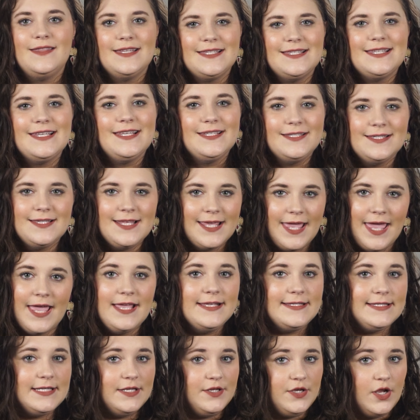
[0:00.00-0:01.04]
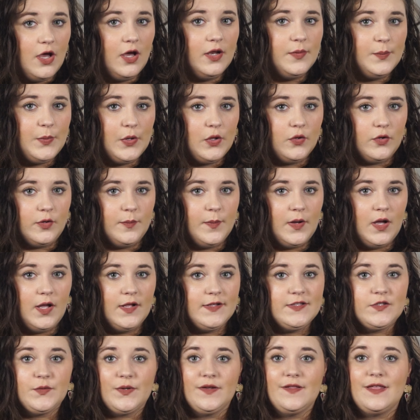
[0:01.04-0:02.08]
This is the case in nonpolar
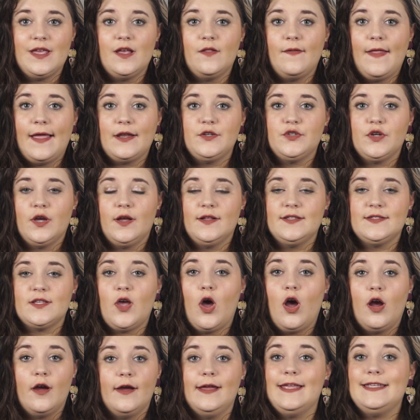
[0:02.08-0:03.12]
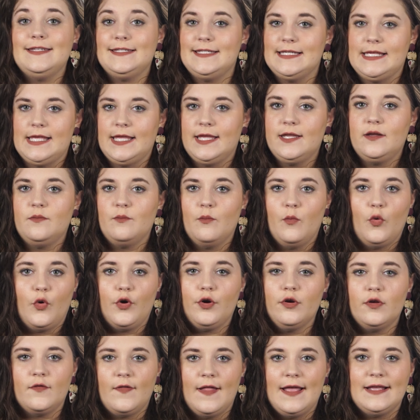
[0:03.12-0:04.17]
bonds where the electrons are indeed
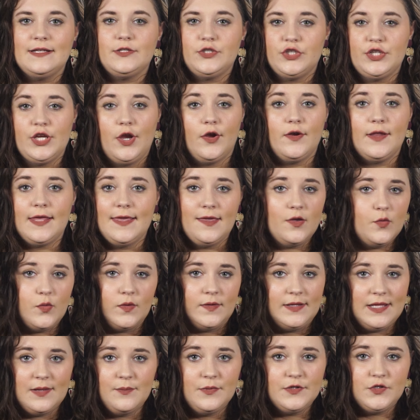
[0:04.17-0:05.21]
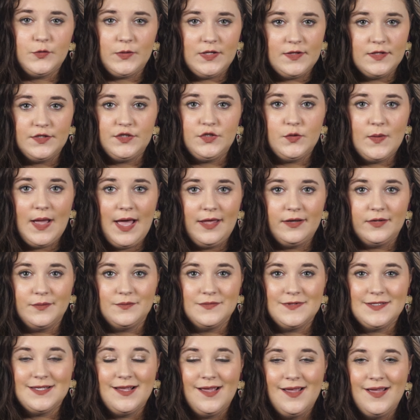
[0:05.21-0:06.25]
more or less shared equally between the two
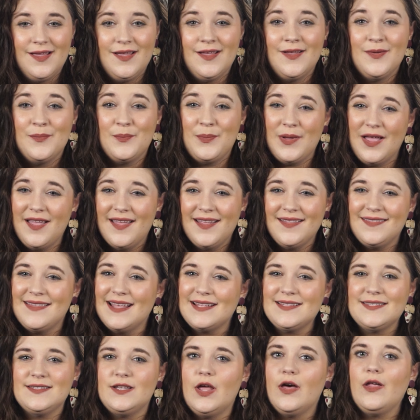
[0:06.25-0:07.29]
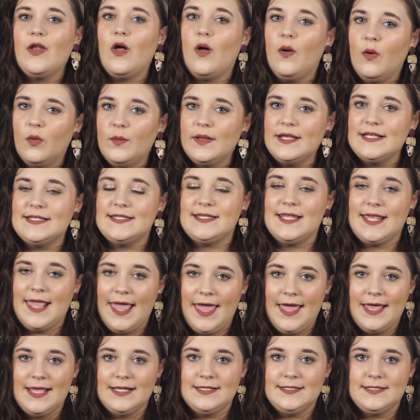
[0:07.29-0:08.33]
atoms. But that's not always the
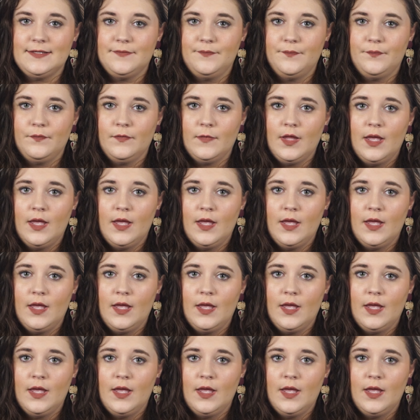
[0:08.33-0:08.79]
case.